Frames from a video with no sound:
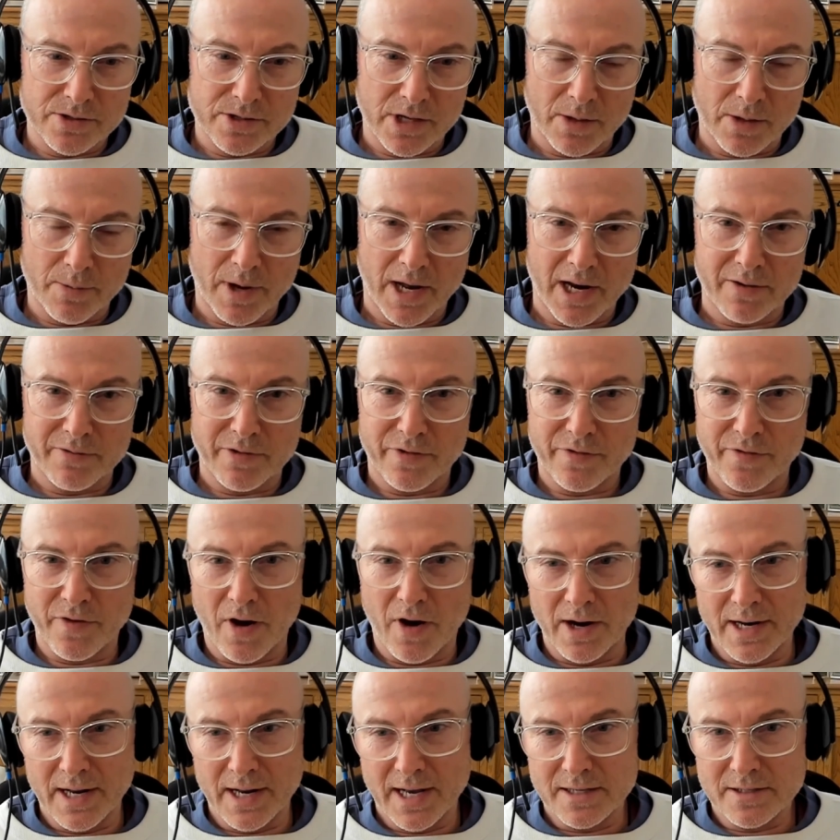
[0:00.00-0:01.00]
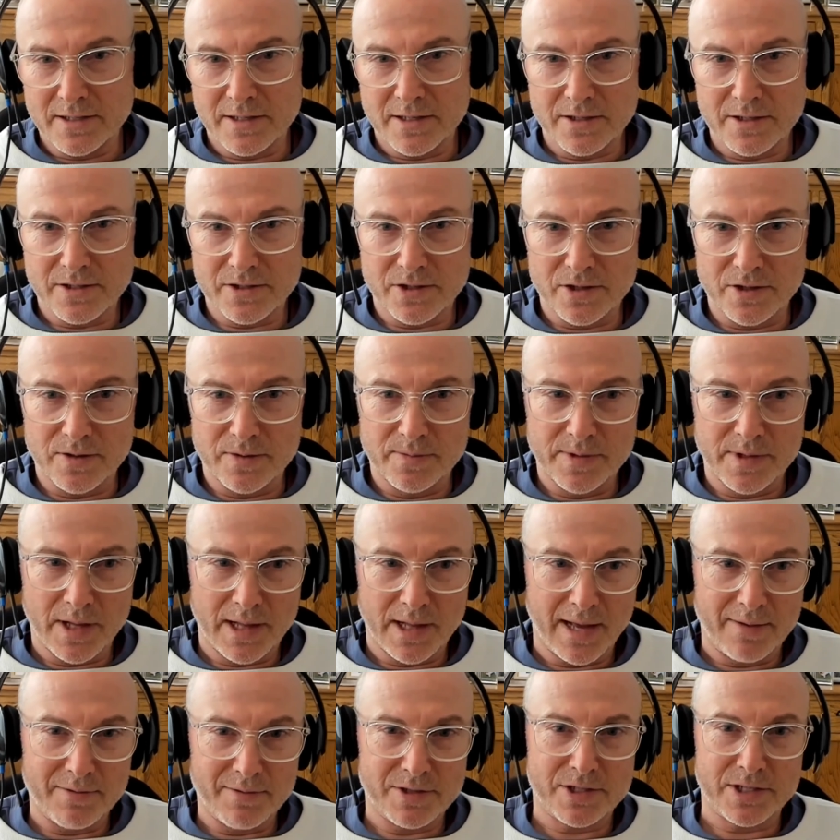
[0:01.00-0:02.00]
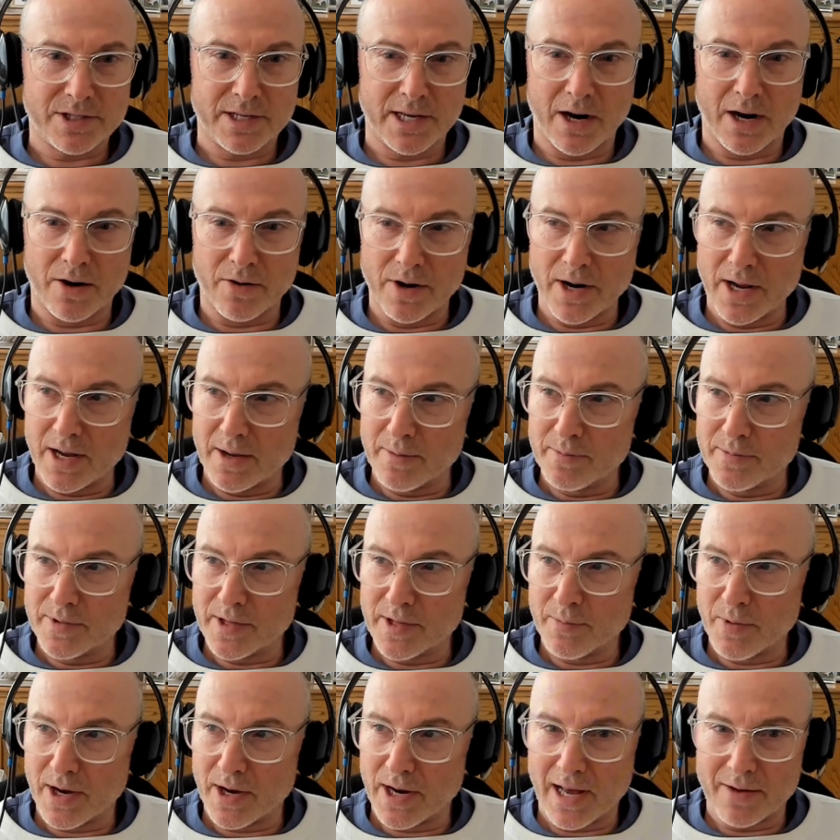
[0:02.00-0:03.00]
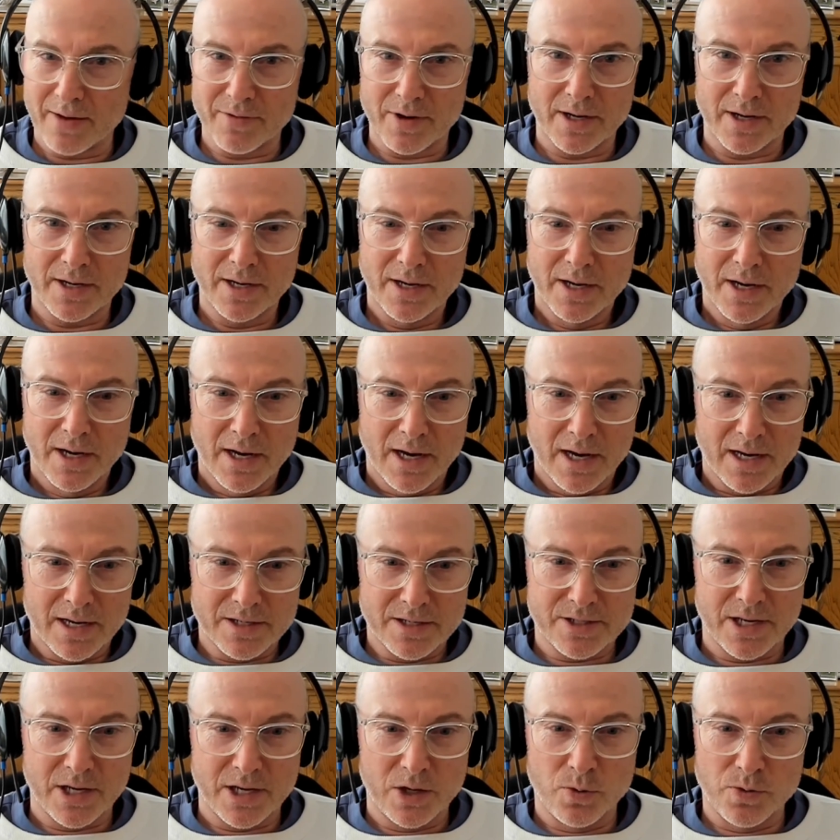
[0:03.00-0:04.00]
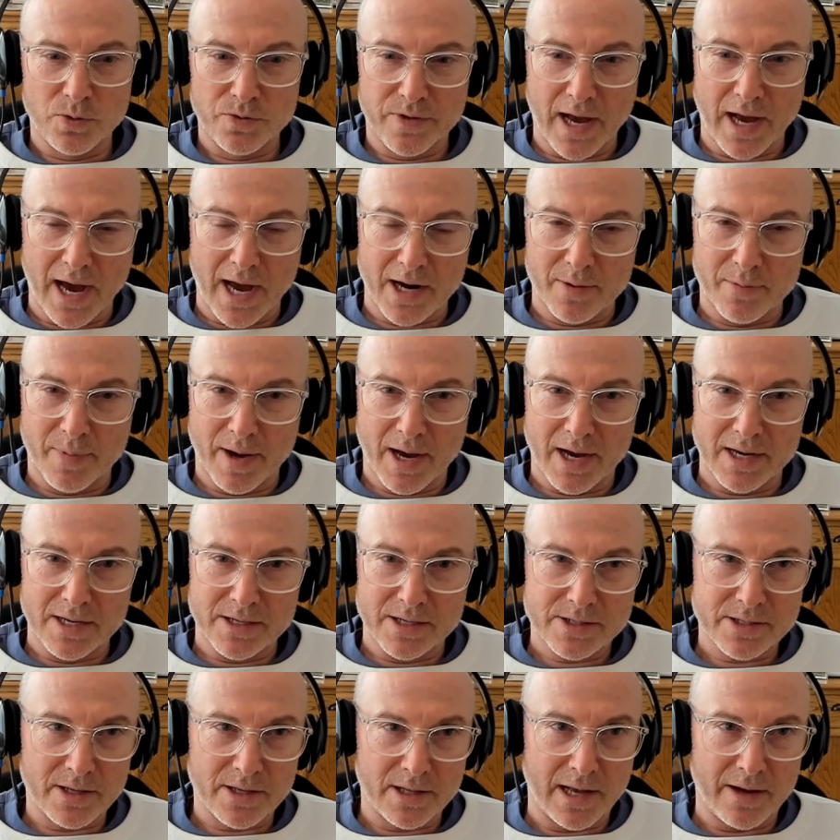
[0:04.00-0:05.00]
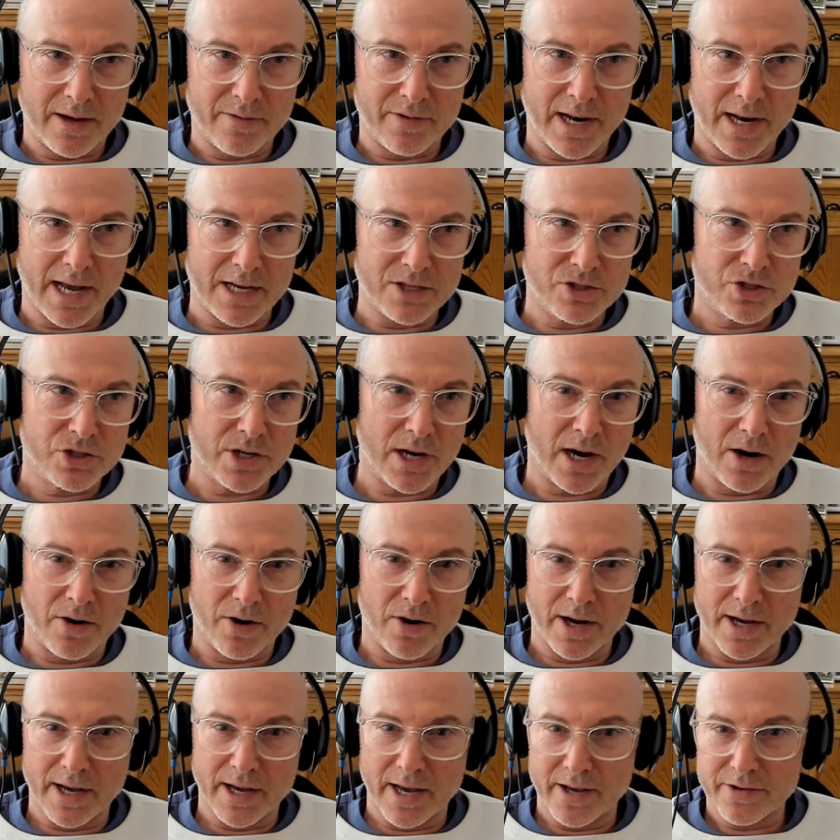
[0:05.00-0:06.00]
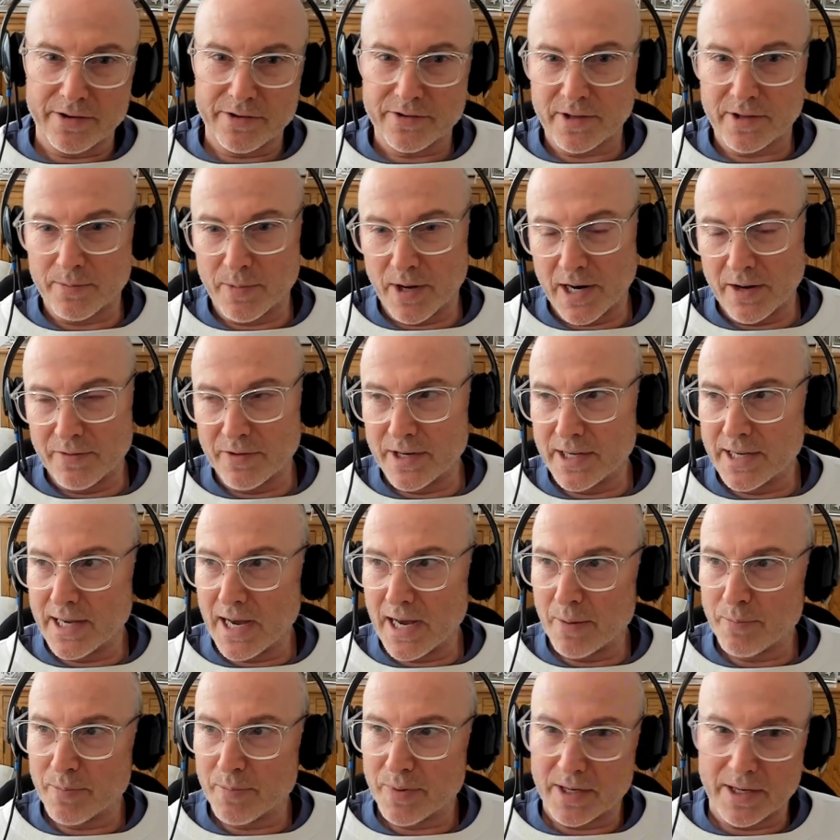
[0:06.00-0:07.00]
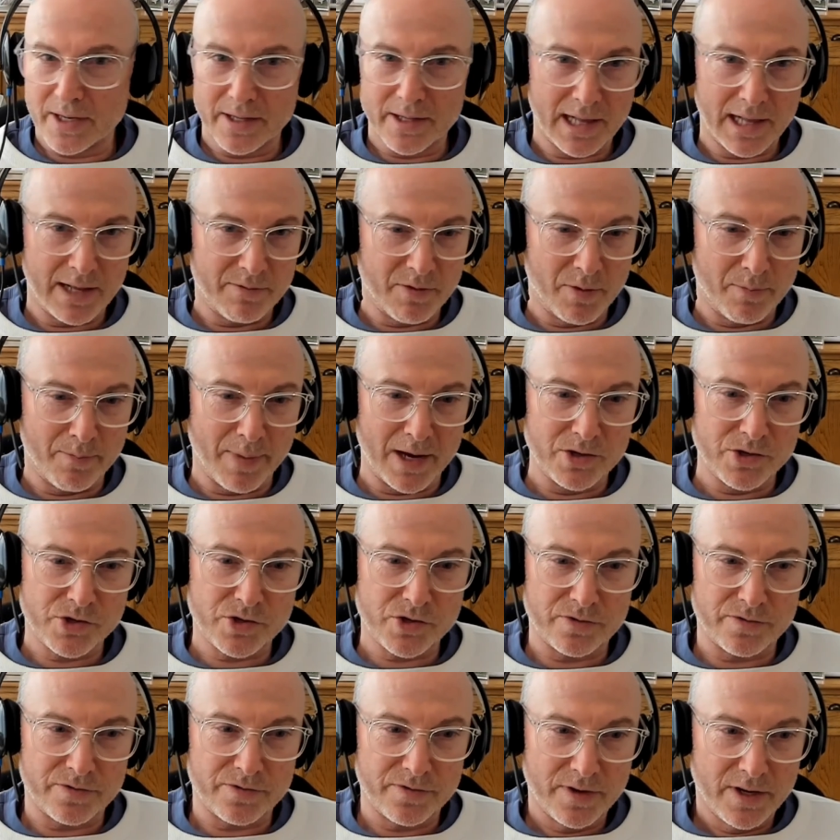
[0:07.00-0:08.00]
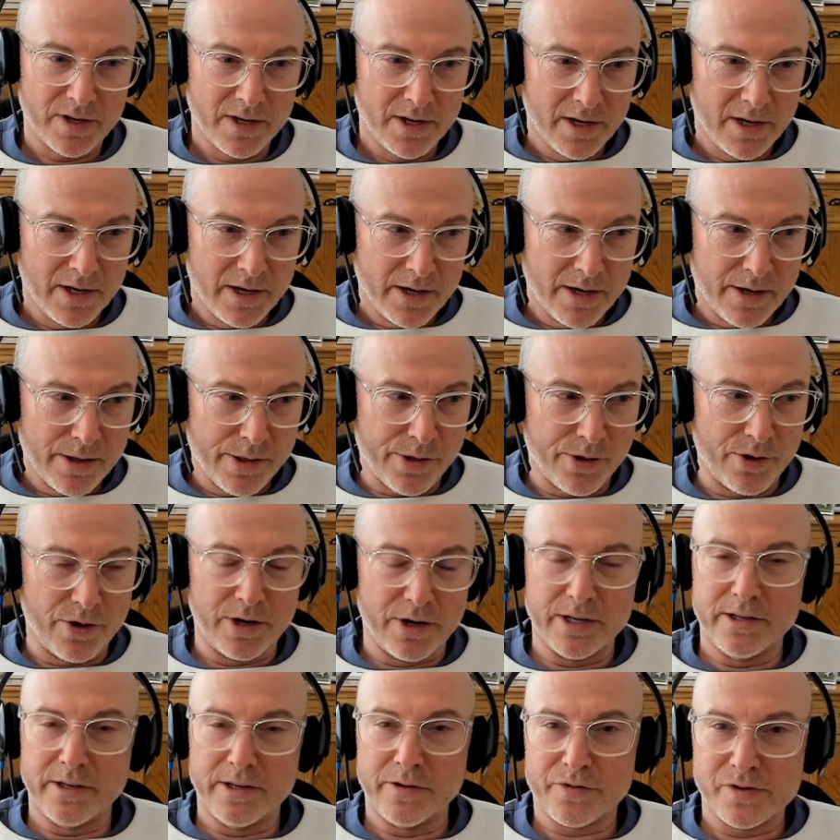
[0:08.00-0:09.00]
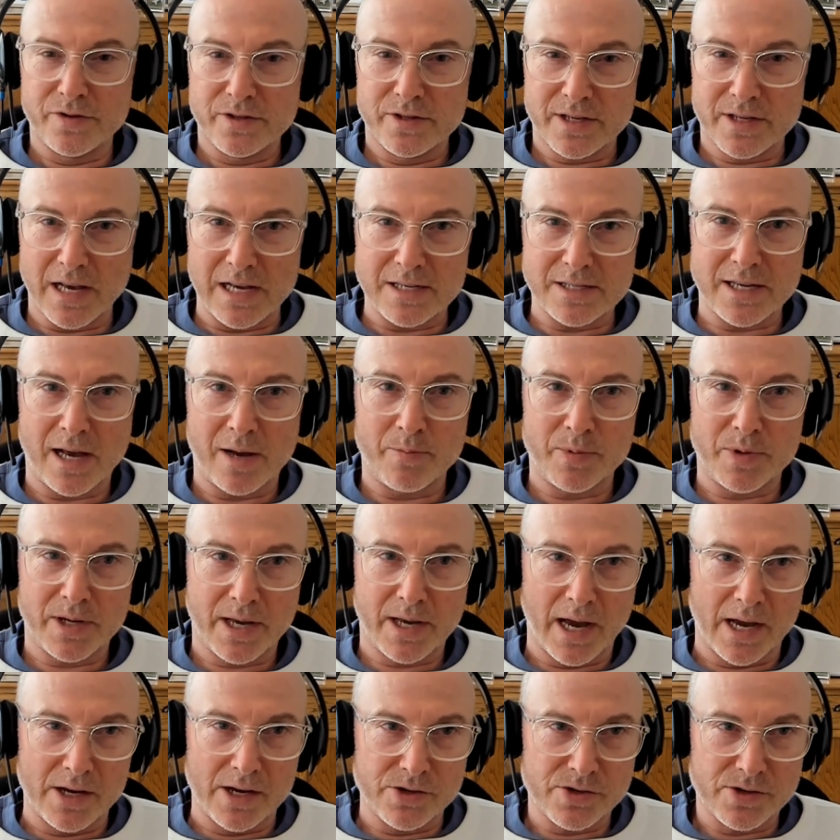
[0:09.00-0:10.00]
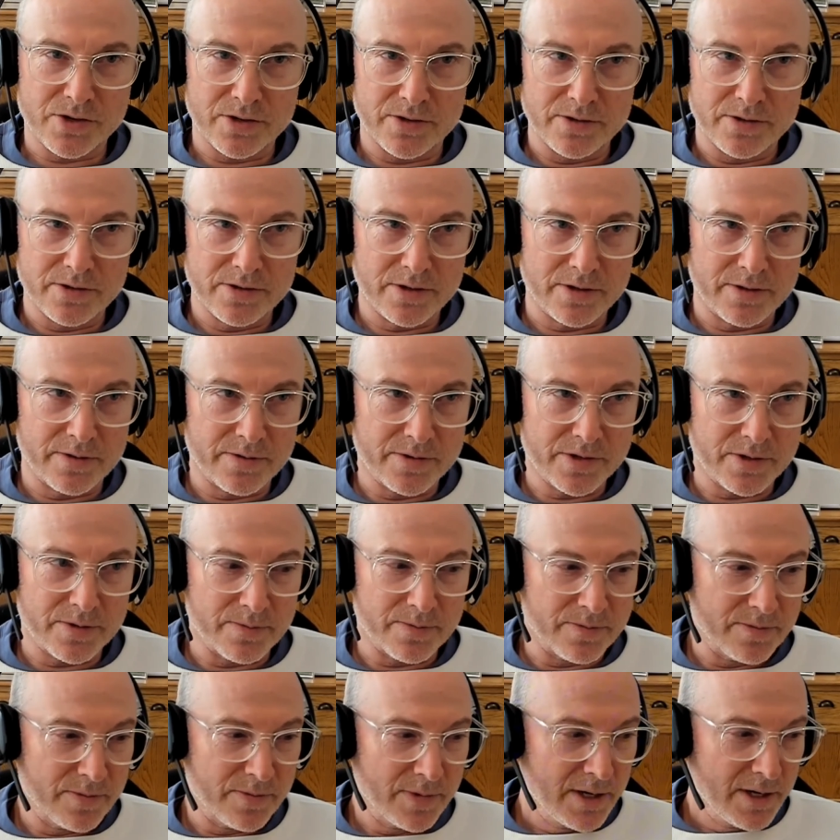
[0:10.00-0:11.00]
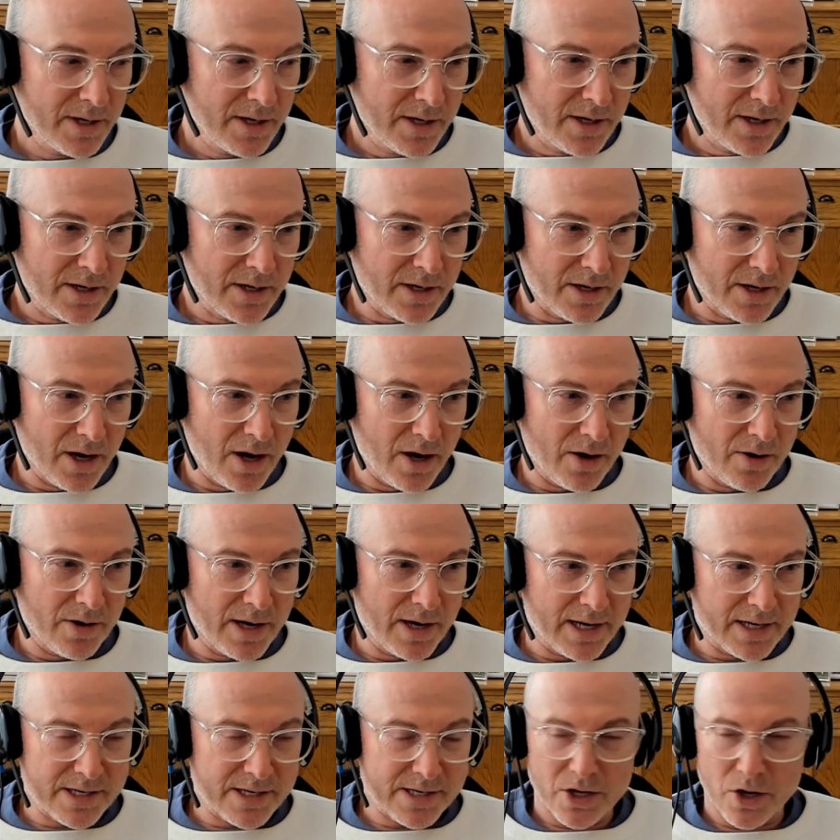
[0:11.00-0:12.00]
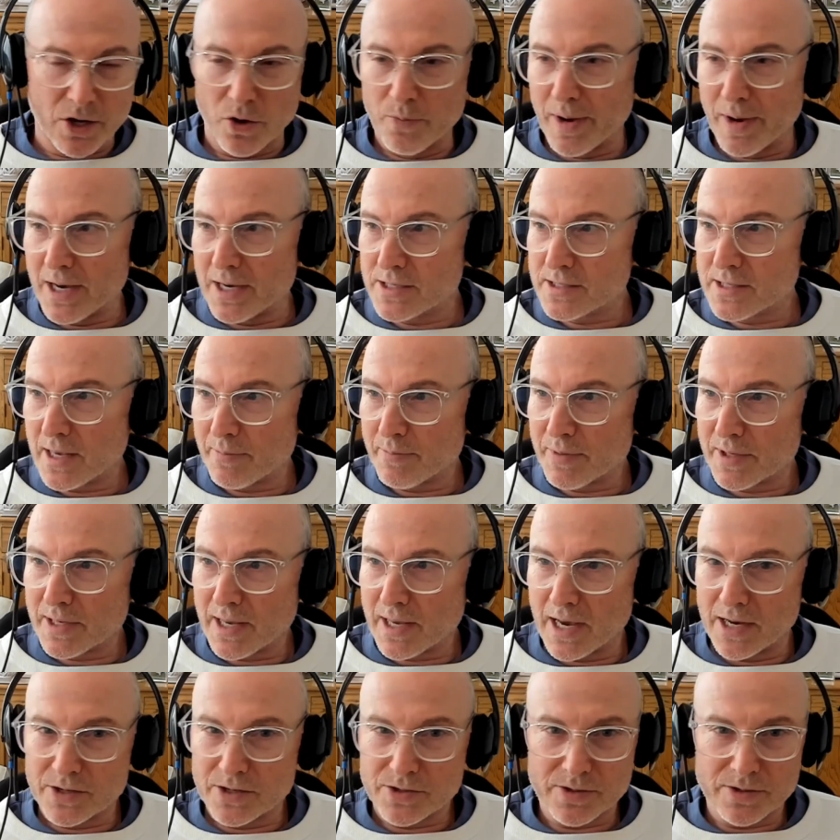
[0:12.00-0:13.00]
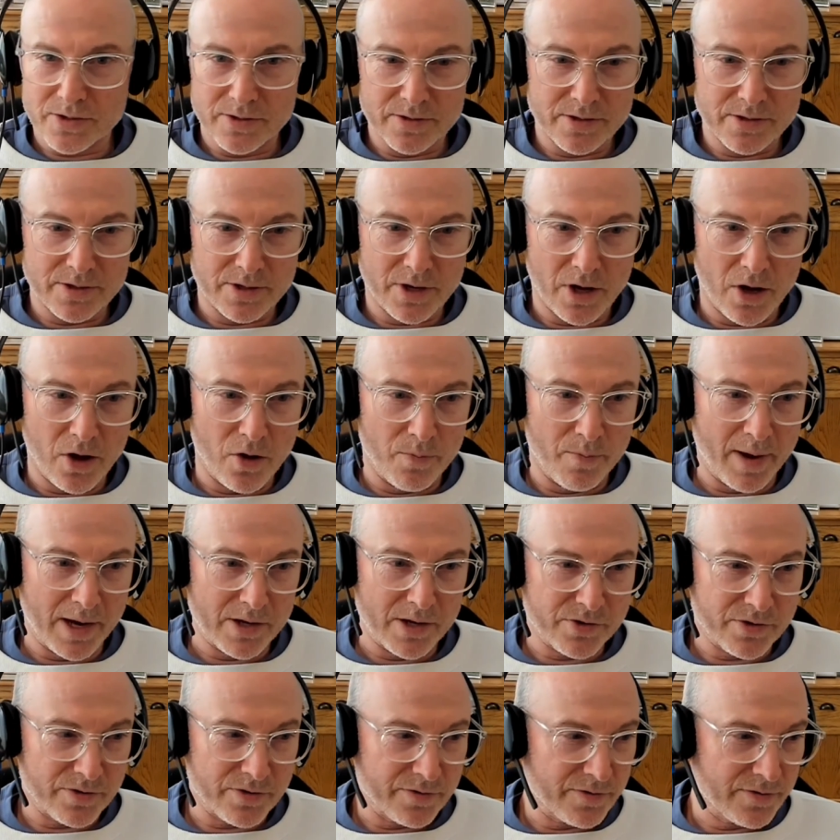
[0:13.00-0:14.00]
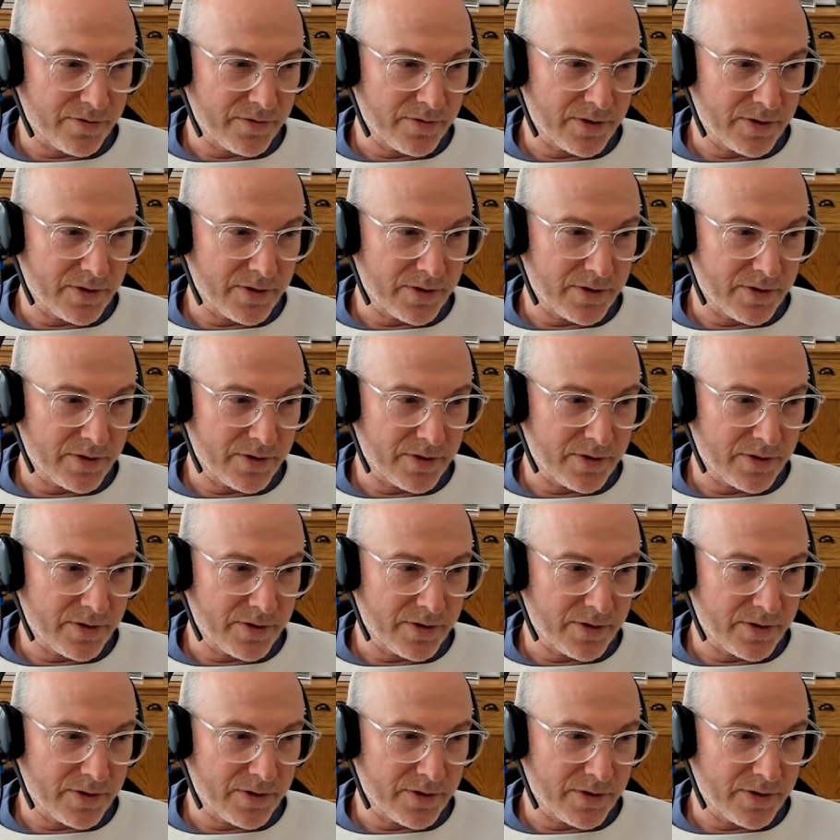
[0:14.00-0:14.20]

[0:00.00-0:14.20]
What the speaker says: So they might have a finance system, they'll have a CRM, they might have a SQL database, they'll have an HRIS, they might have an ERP, they'll have a bunch of 30 different SaaS applications and some Excel based applications and a whole bunch of